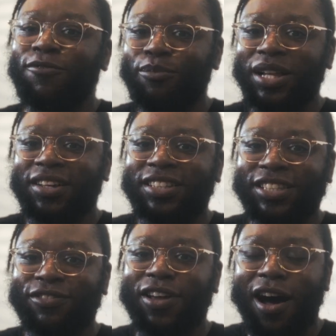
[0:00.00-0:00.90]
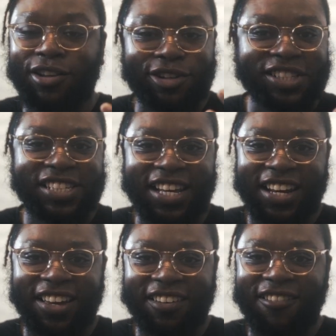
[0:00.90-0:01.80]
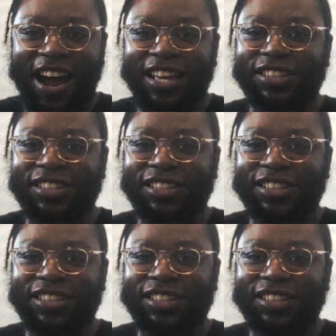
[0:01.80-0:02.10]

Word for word: millions of dollars sitting, right?